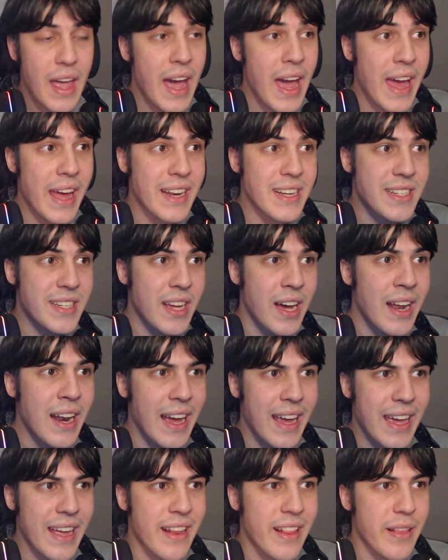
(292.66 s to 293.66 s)
And
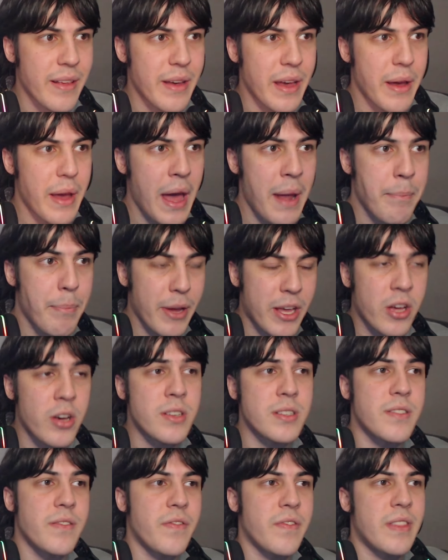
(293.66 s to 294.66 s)
like, it's, and
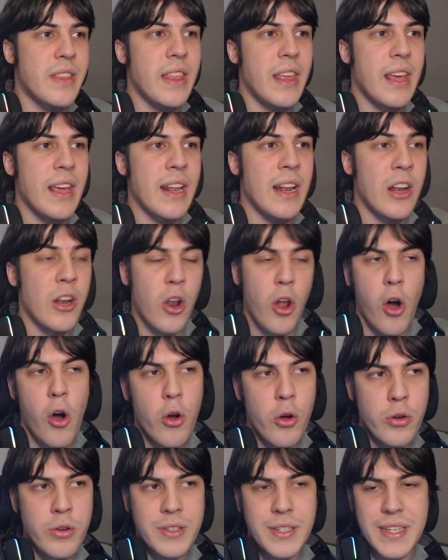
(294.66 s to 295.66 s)
because of the
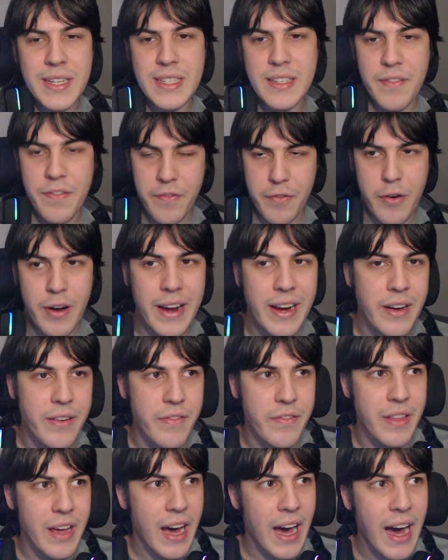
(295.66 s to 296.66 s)
lows, she's afraid
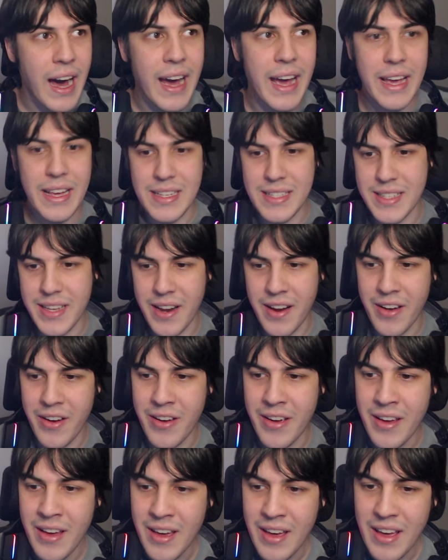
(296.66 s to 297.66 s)
of the highs, you
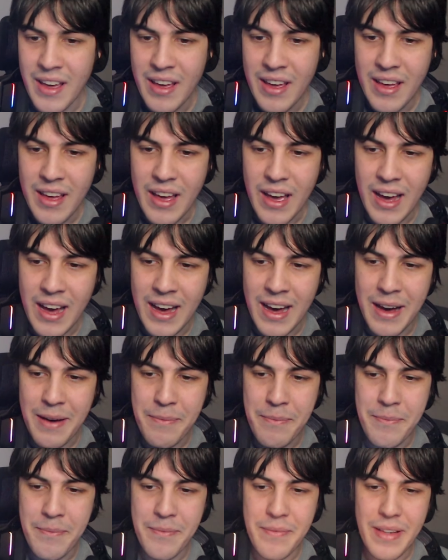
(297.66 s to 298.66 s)
know?
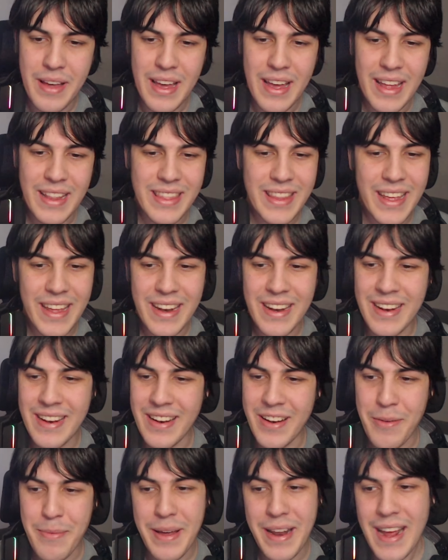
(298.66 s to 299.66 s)
And
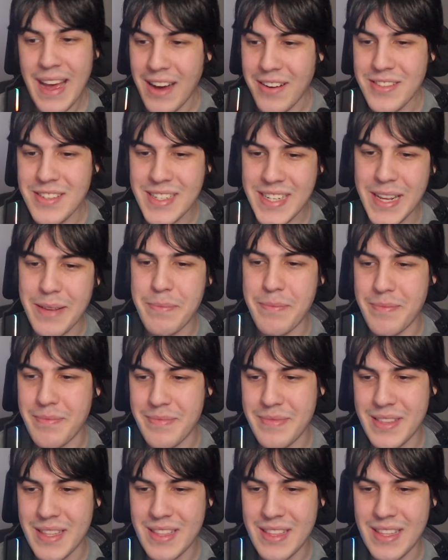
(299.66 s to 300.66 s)
then no matter how deep
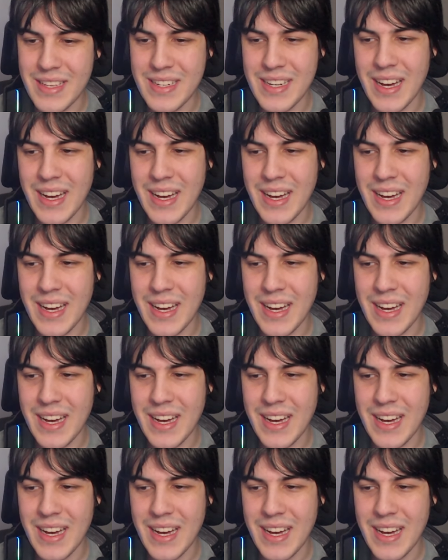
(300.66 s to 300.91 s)
the